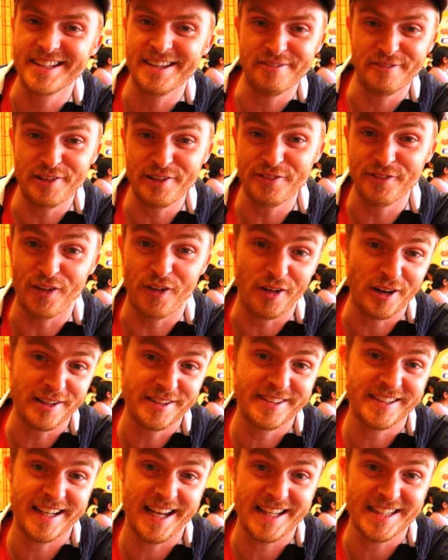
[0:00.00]
and we've
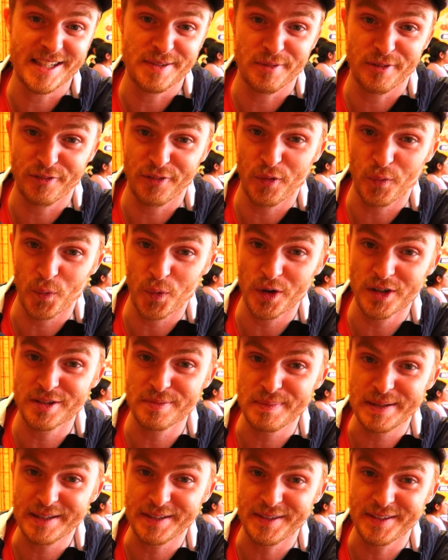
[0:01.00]
honestly had some of our
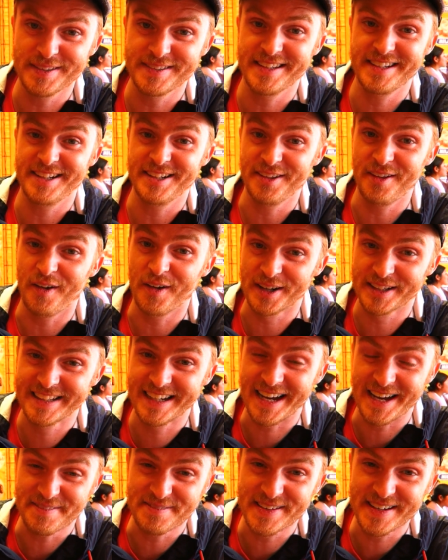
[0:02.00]
worst meals in a long
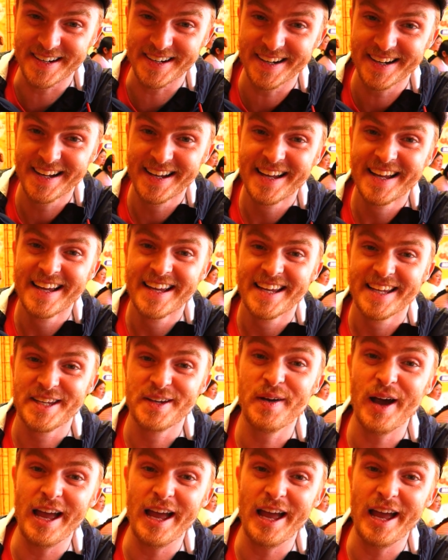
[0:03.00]
time here. Uh -huh.